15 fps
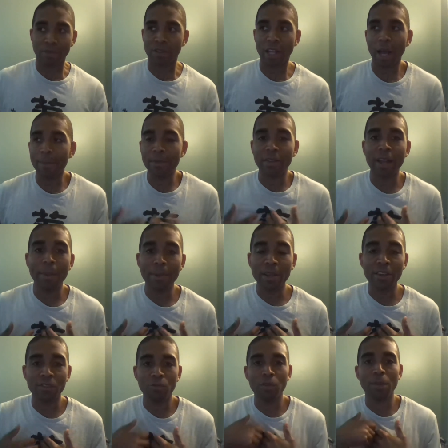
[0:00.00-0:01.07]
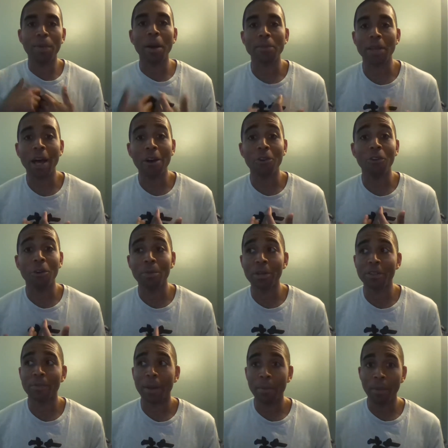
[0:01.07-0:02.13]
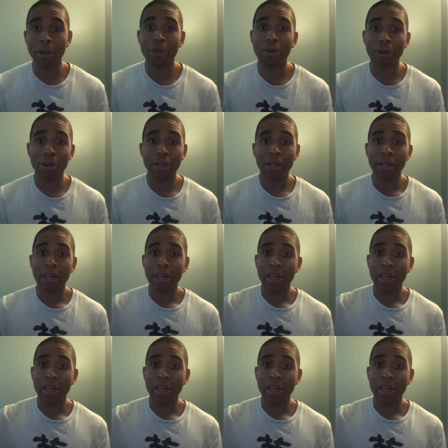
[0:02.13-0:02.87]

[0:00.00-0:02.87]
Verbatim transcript: Not because we had problems with alcohol, because my mother